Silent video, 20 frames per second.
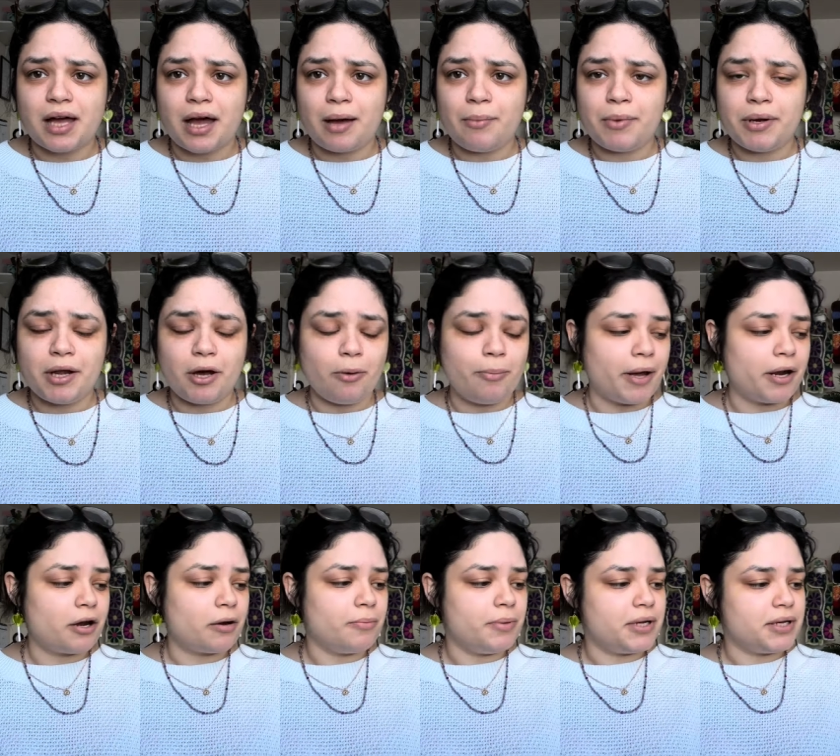I'm a nail
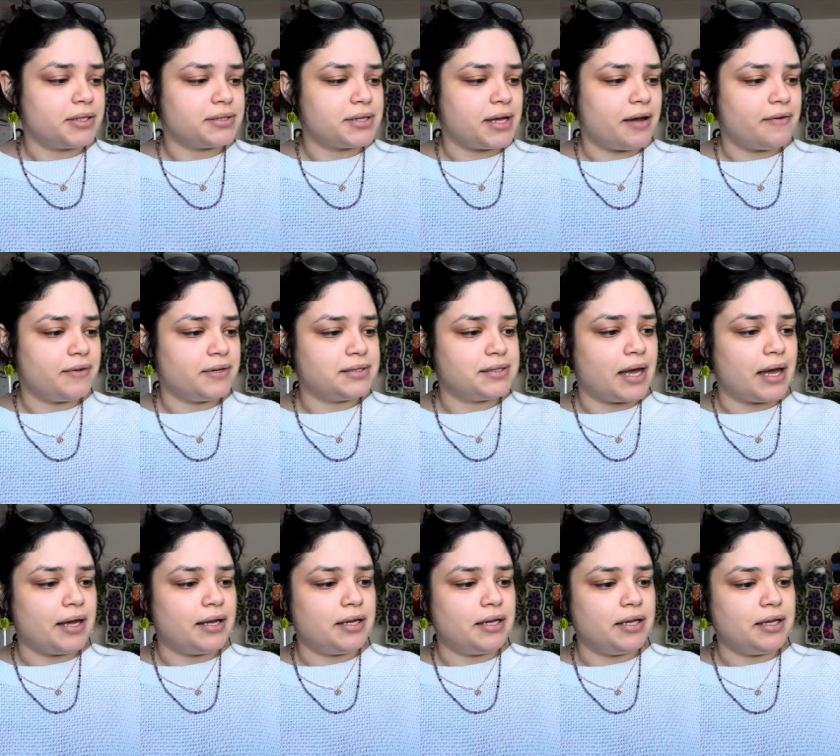biter because I have
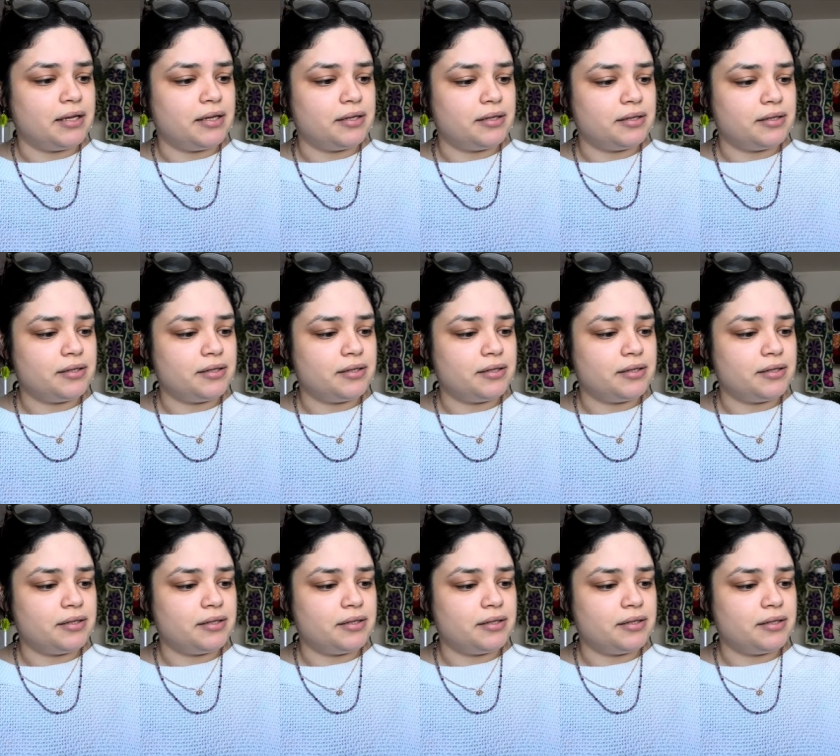anxiety.